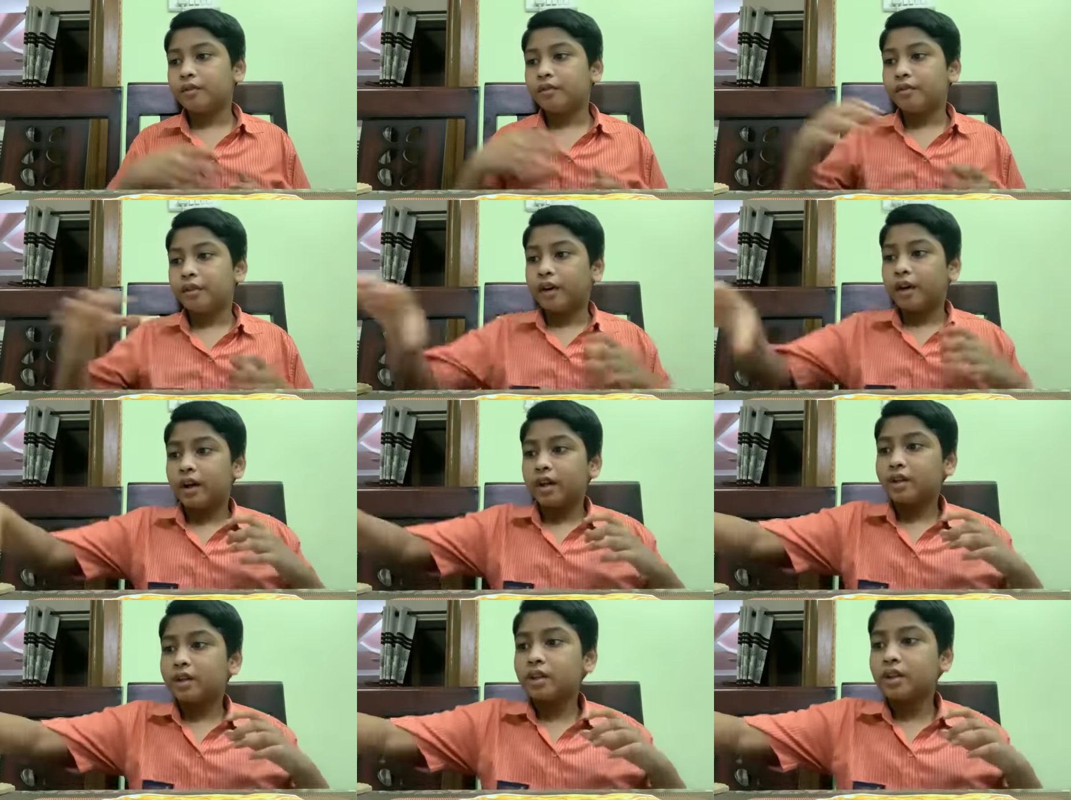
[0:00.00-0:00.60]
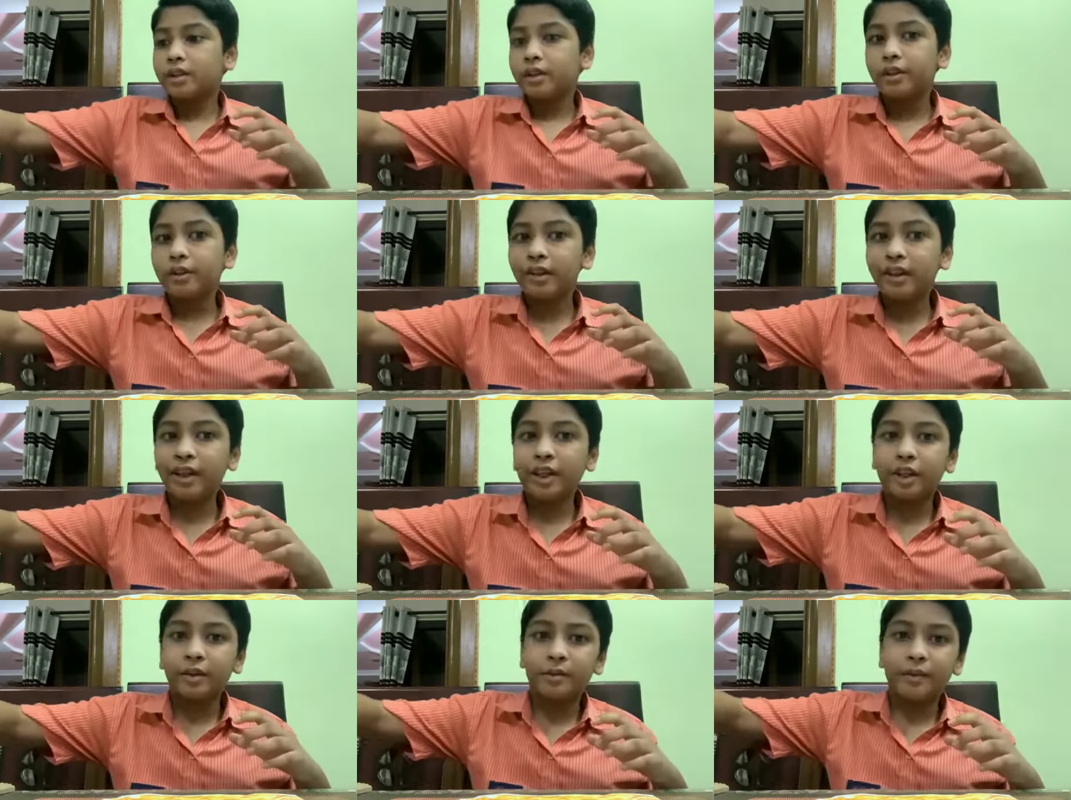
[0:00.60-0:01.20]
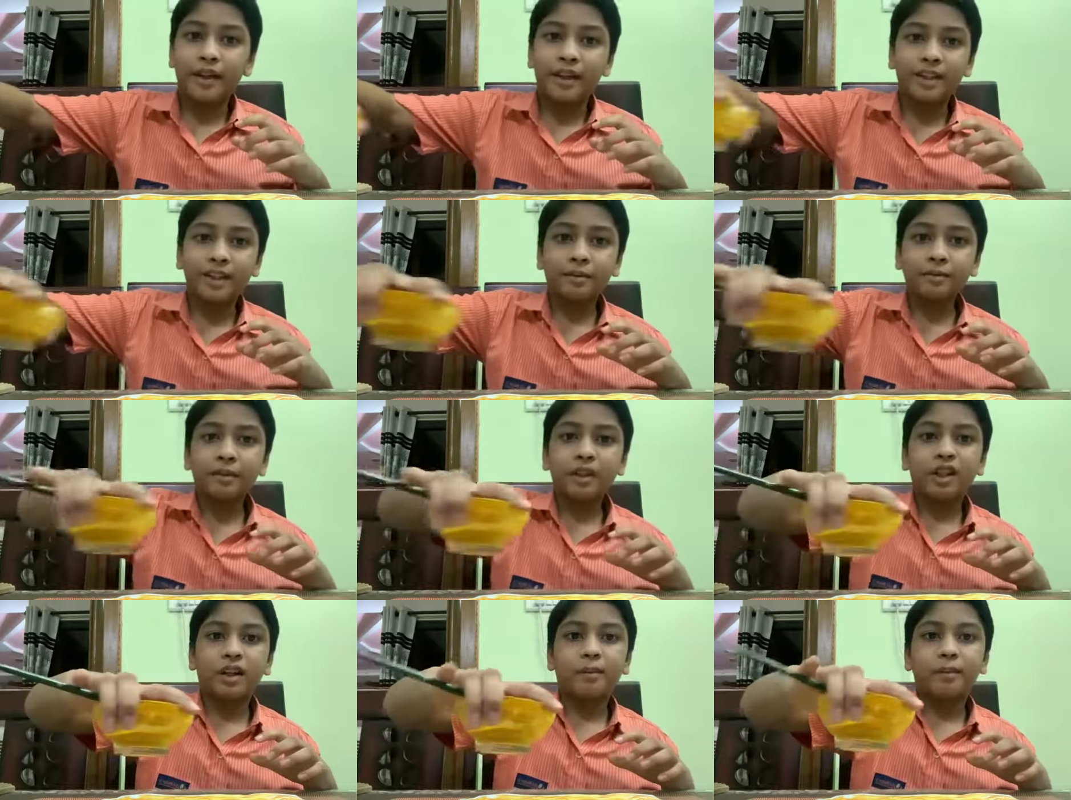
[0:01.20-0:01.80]
First, you need to make
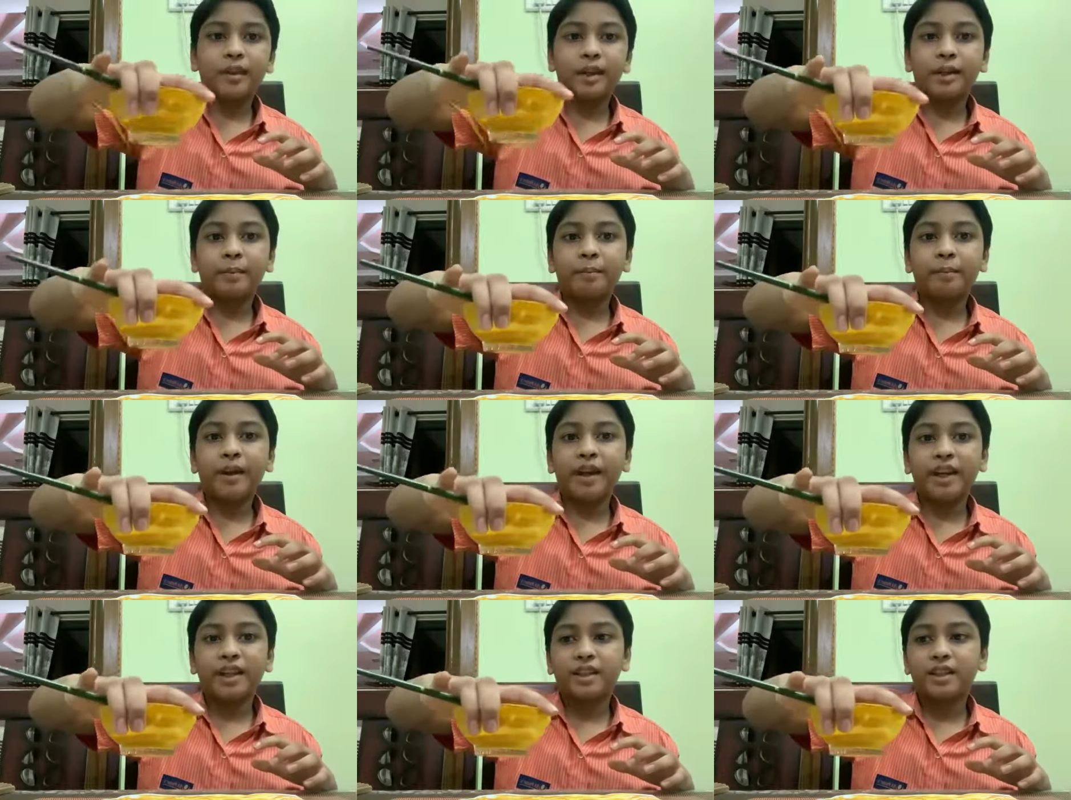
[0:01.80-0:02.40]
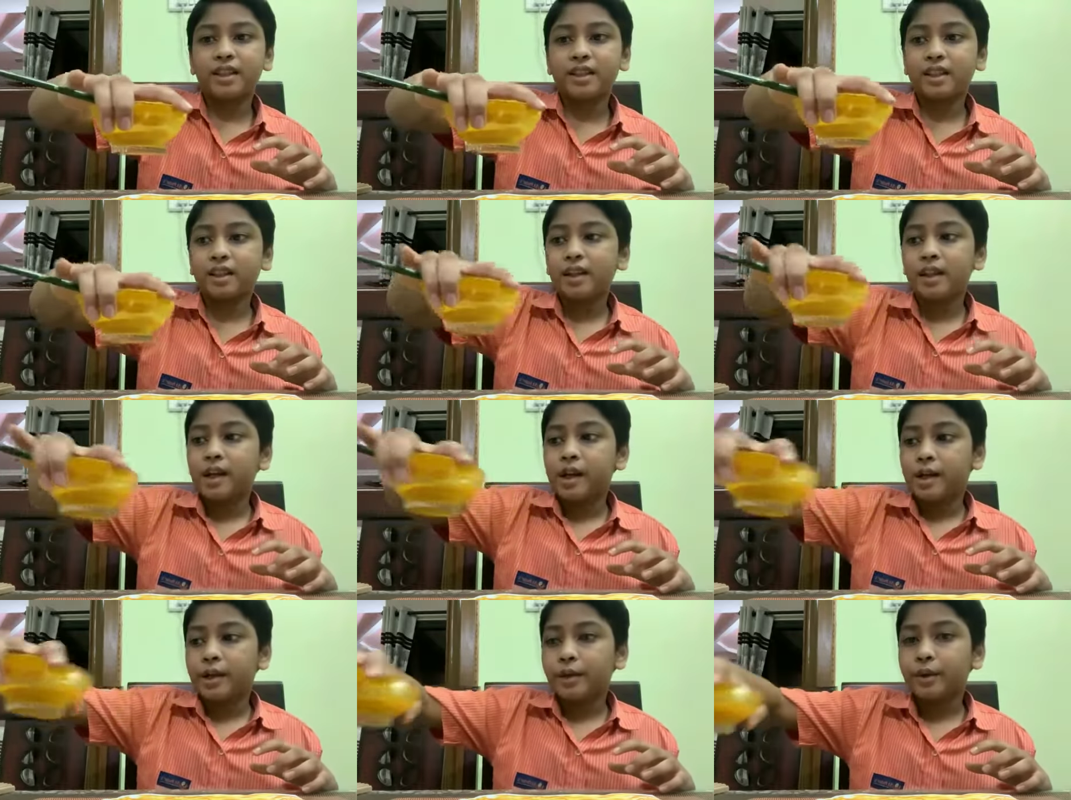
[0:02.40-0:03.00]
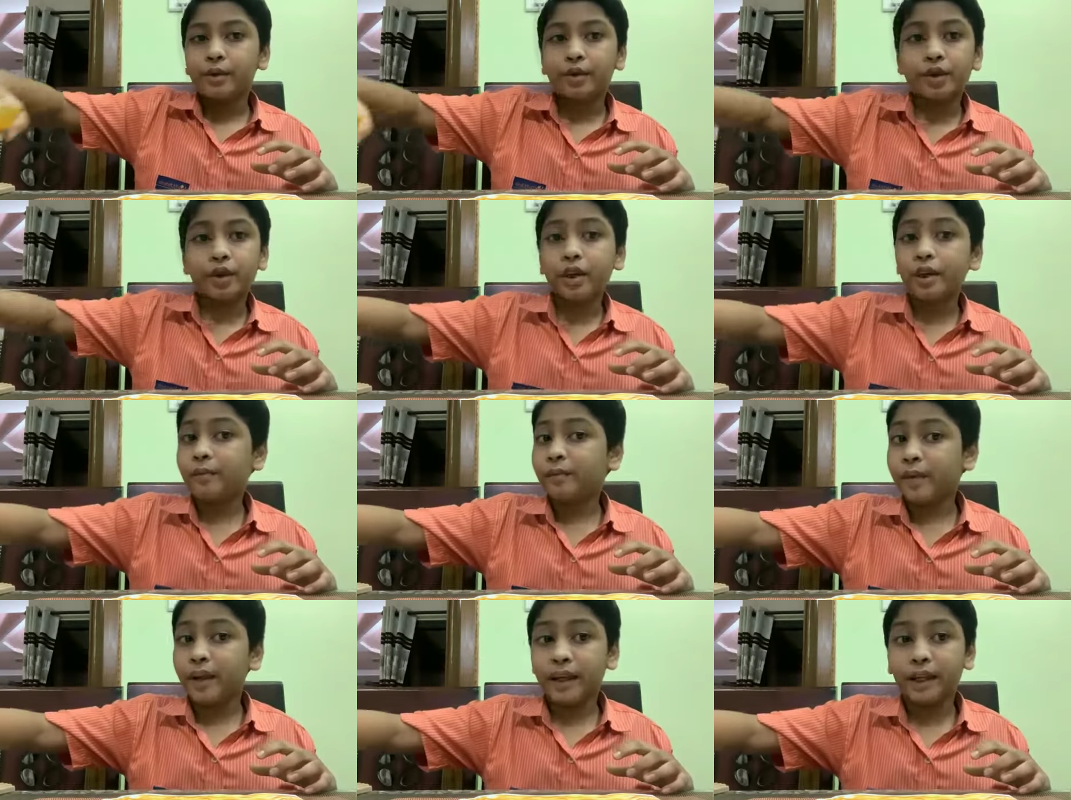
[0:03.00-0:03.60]
some turmeric paste. You
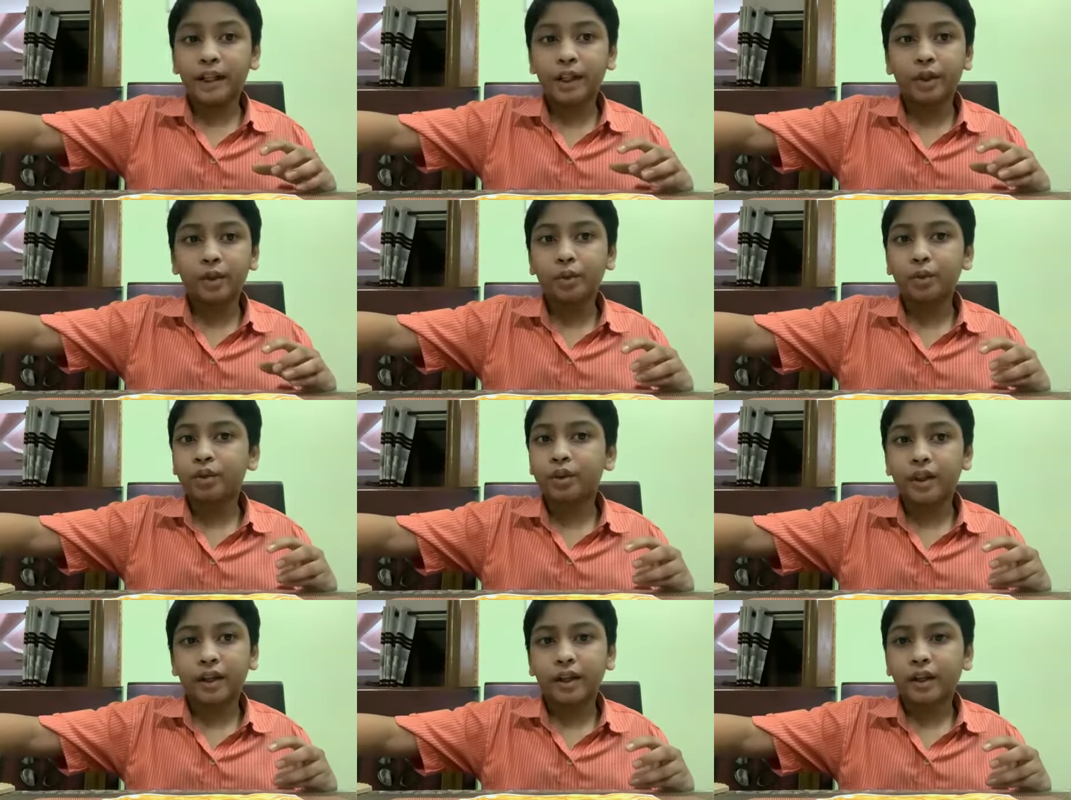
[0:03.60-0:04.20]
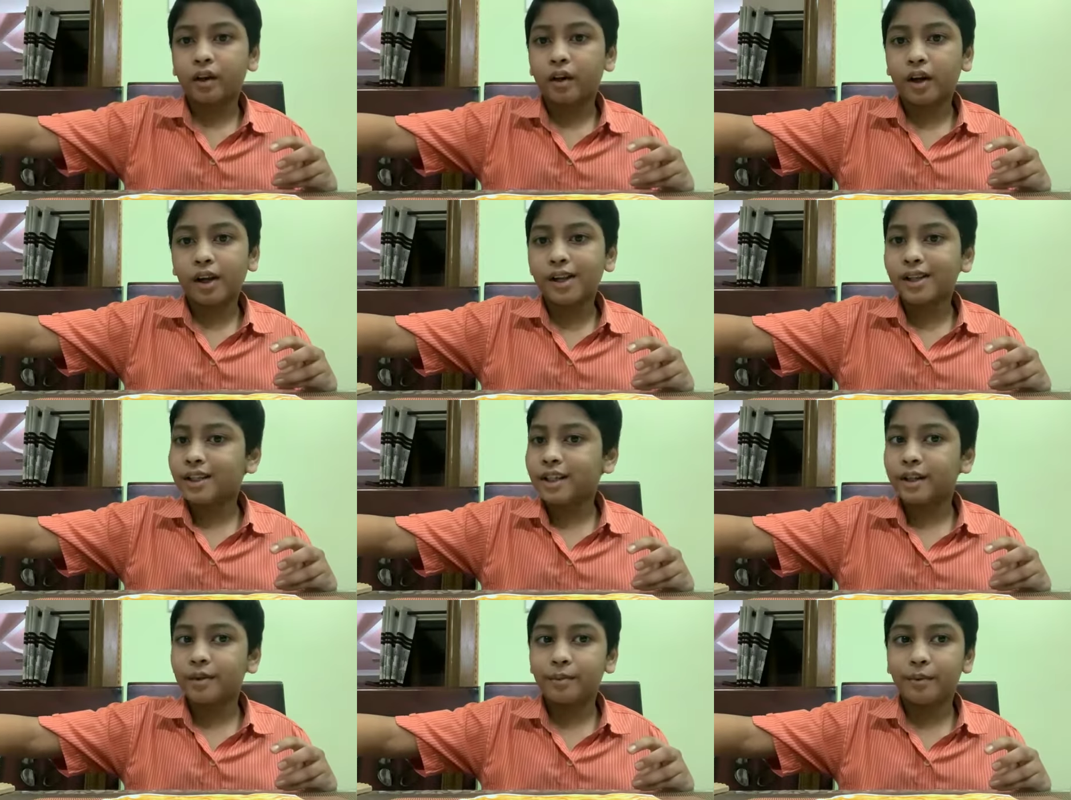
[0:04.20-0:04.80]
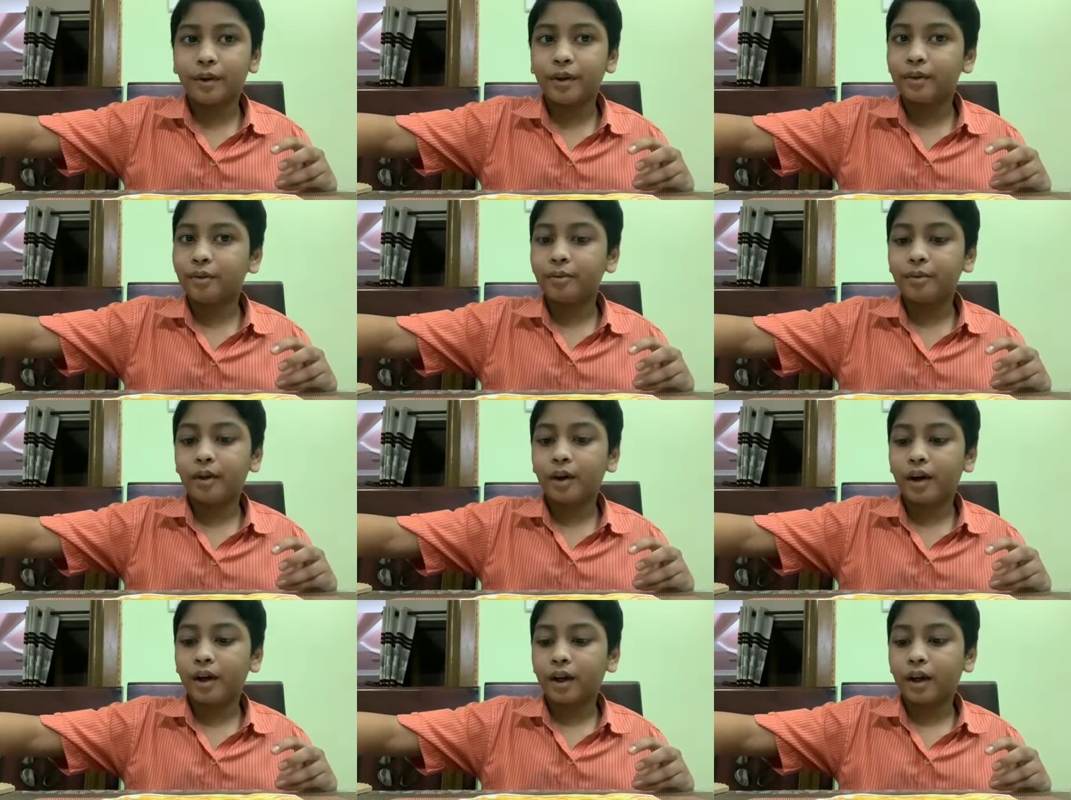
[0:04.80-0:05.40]
shouldn't make it too thick or else it wouldn't
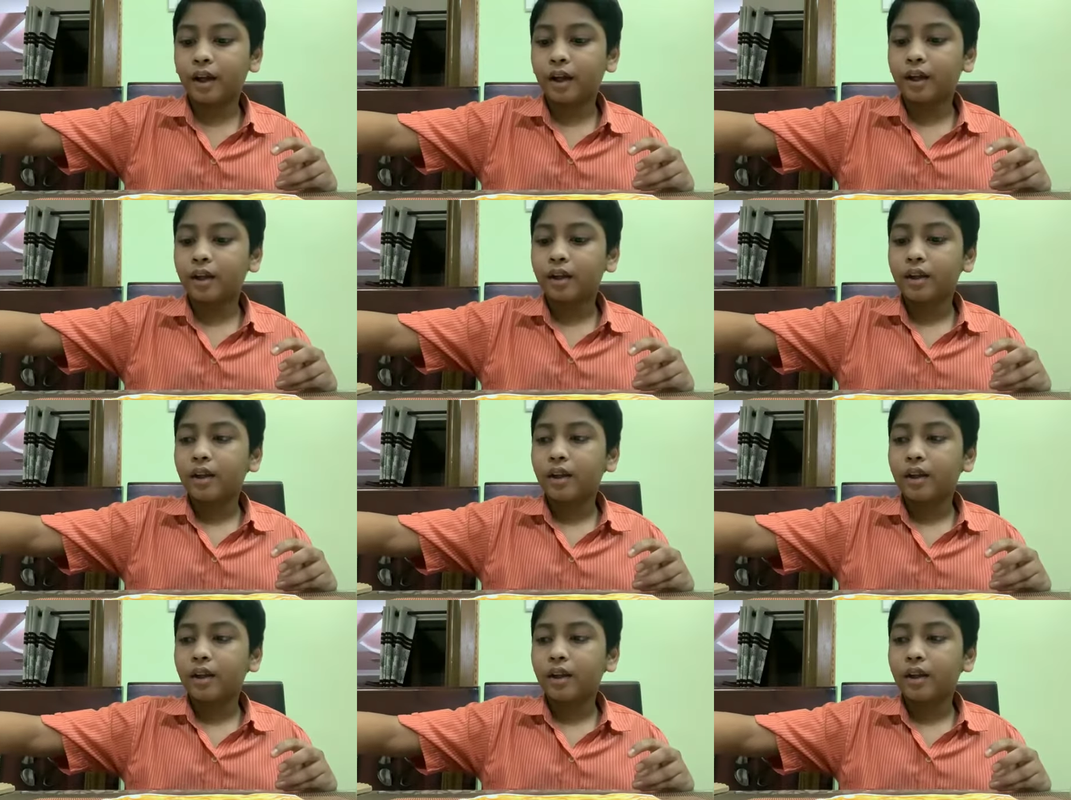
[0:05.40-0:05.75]
work.